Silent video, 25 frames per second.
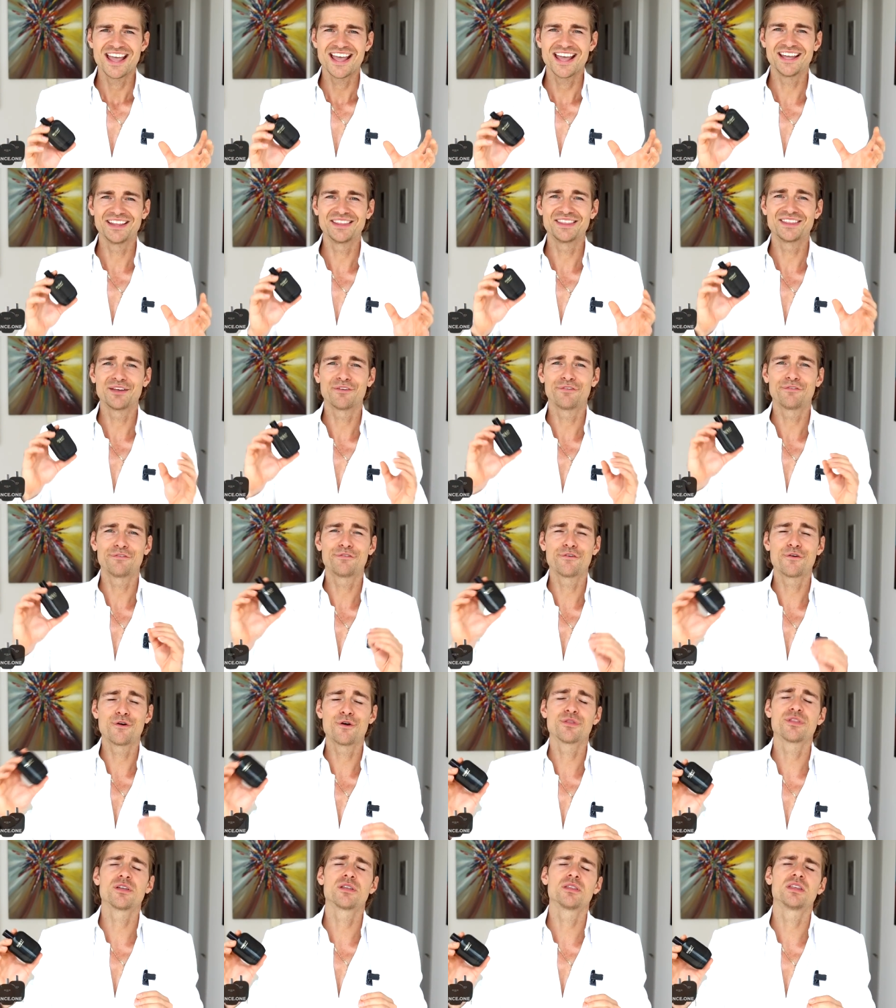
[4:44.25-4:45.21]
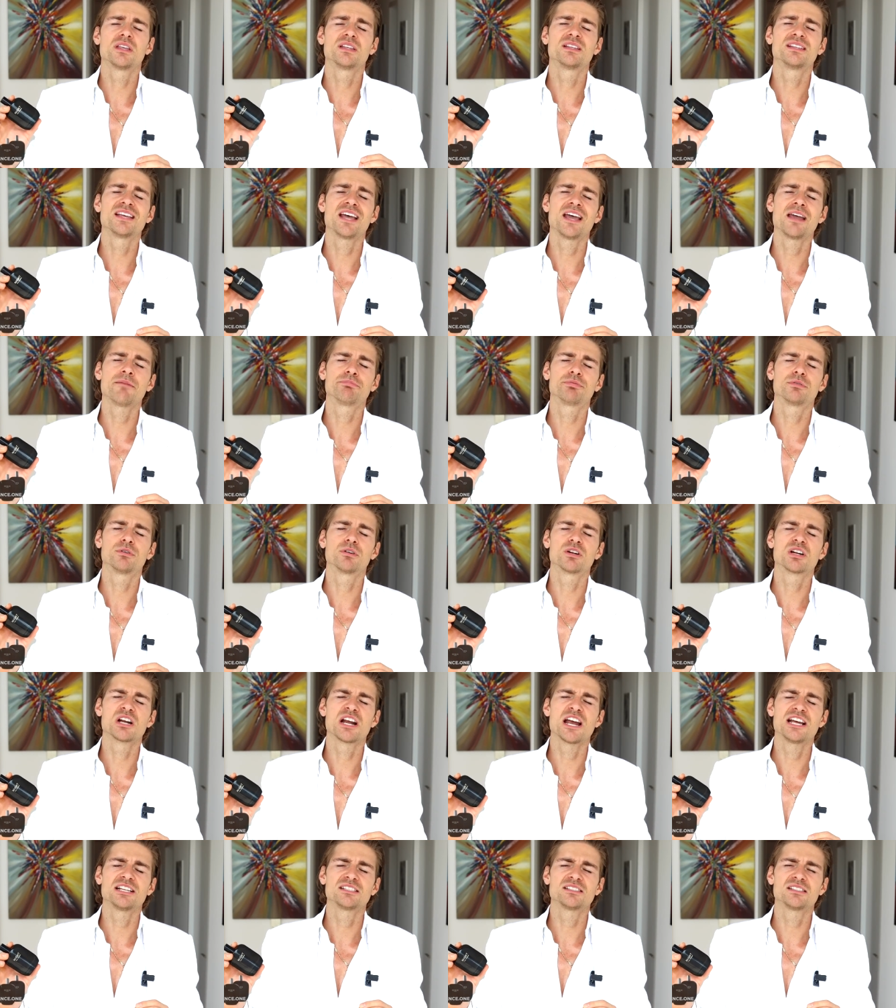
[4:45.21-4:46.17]
And the further the day
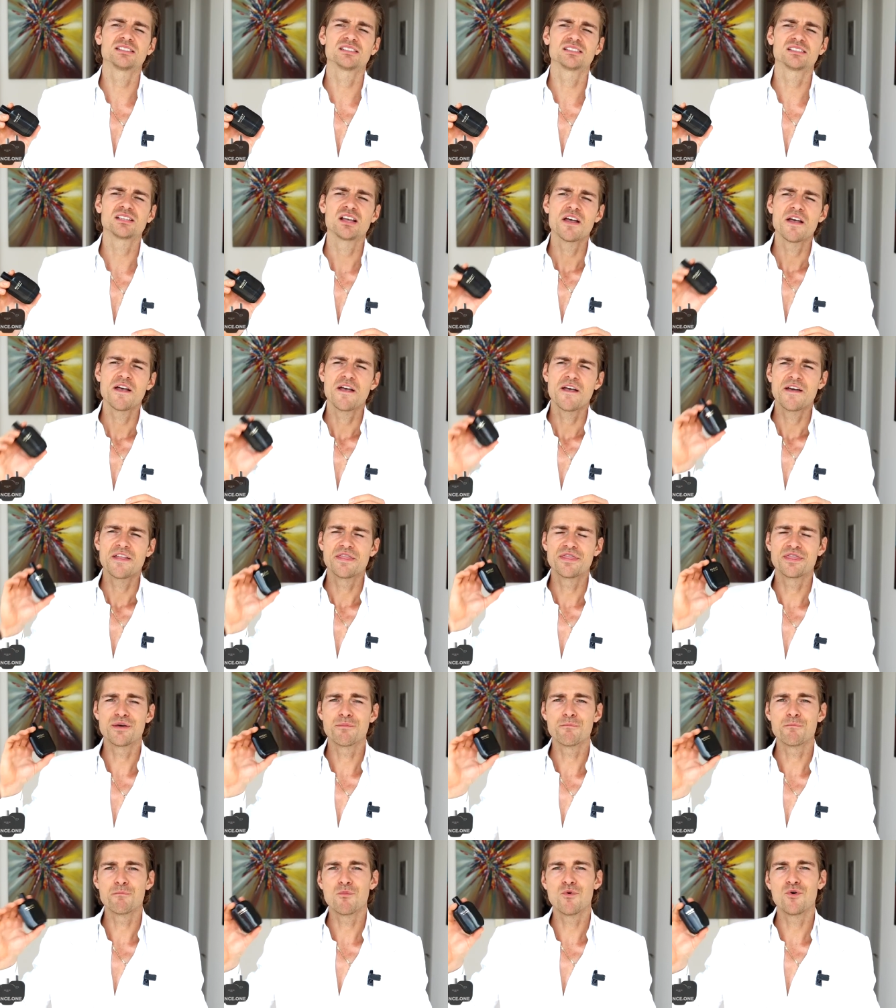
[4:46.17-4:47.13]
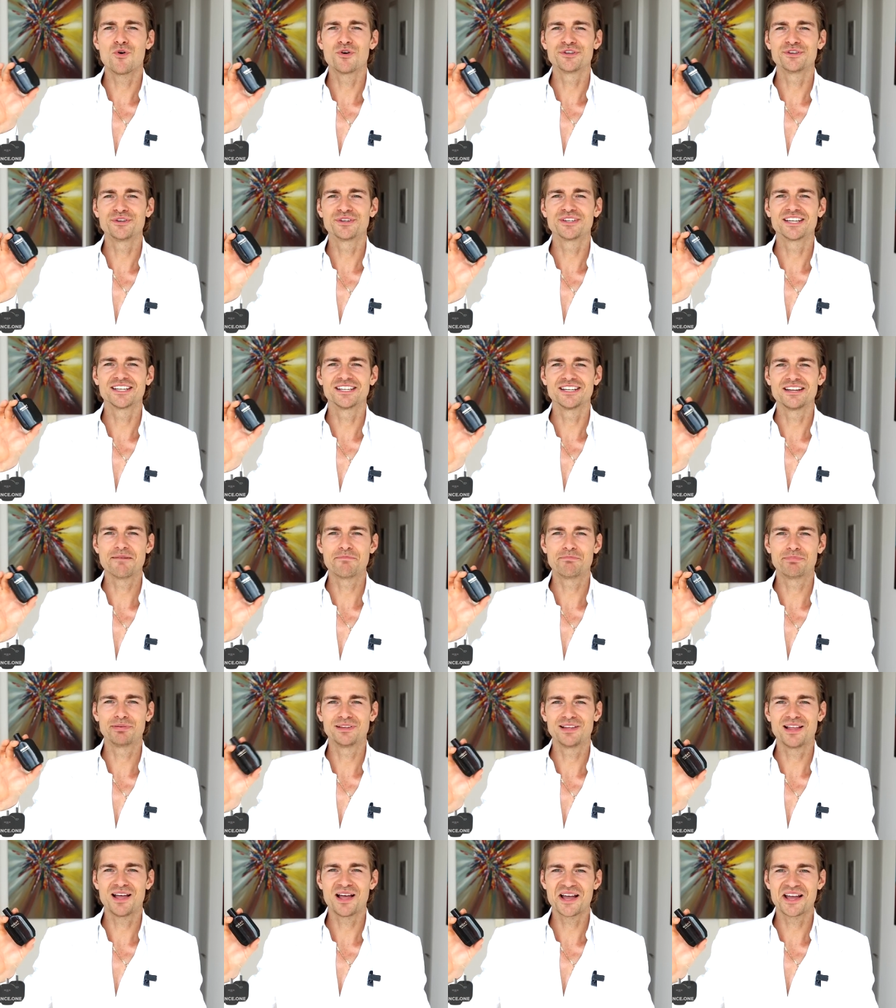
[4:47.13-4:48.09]
progresses, the more you can
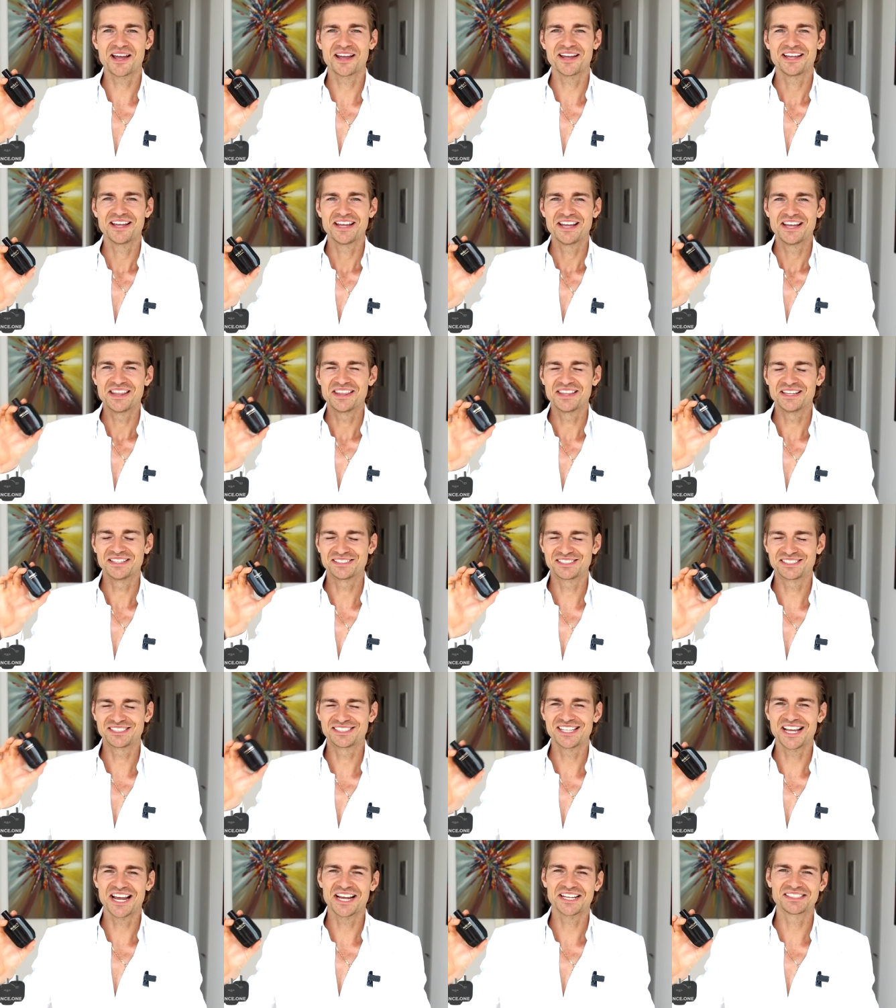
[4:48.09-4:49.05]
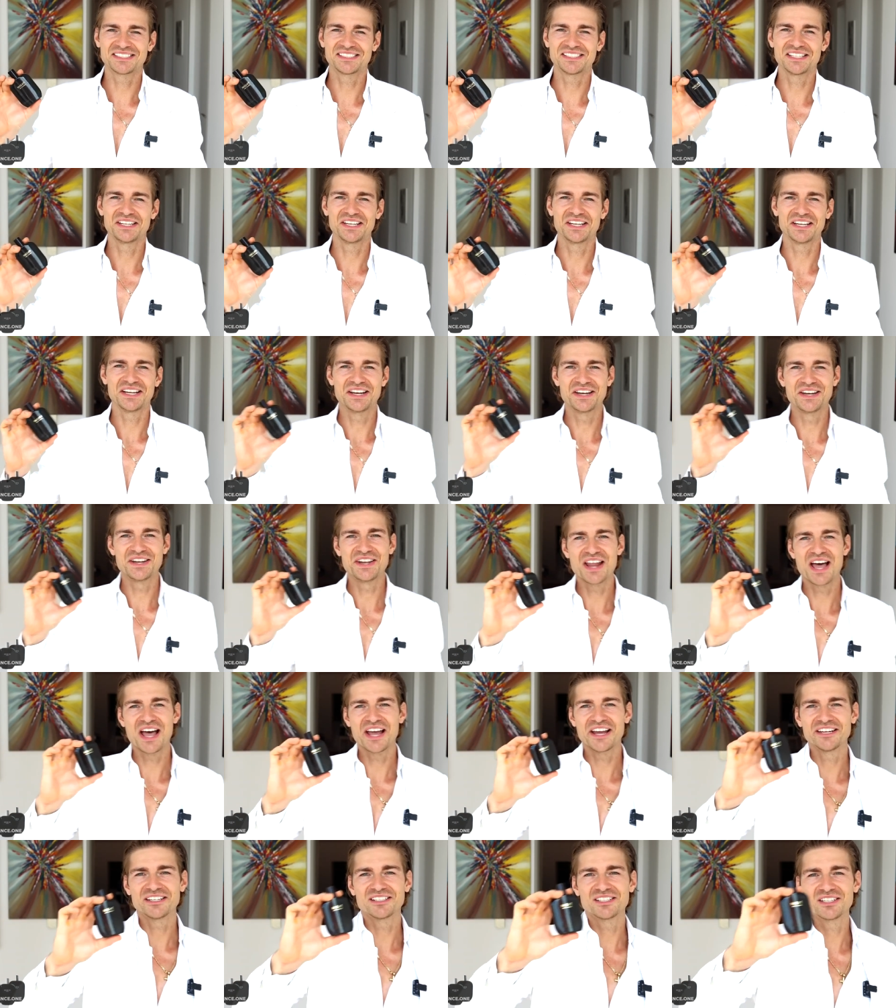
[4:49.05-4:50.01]
apply the sexy
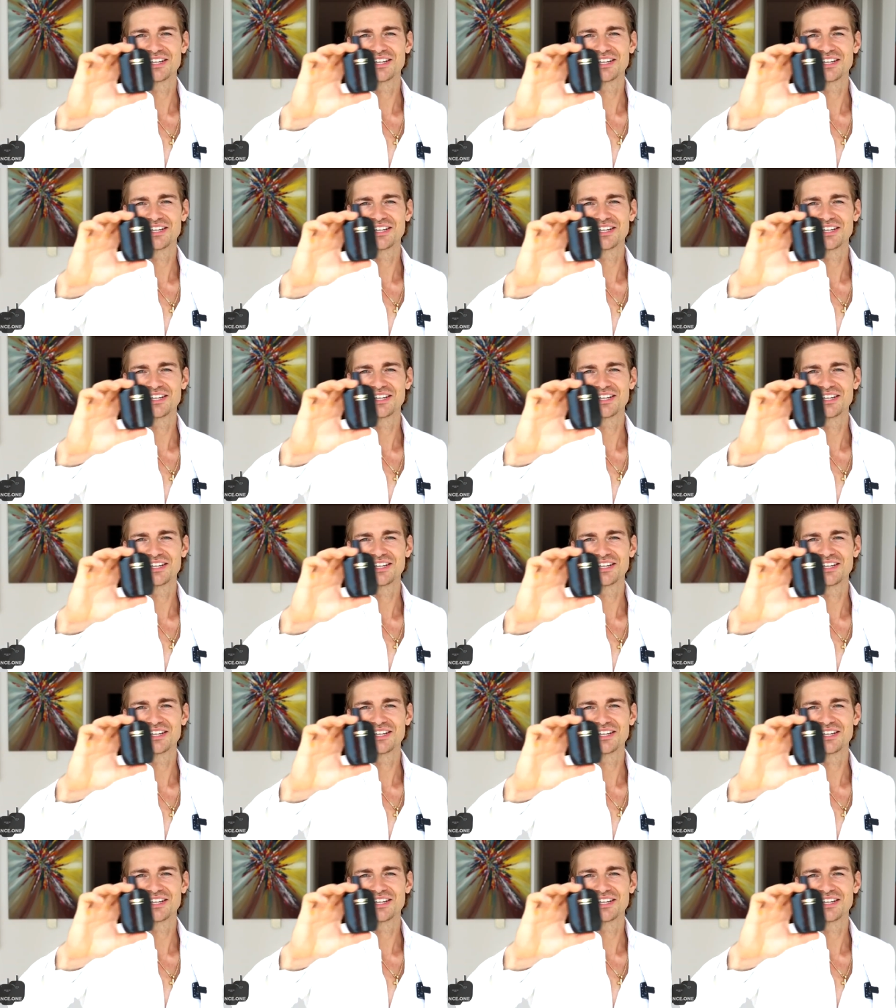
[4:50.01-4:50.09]
night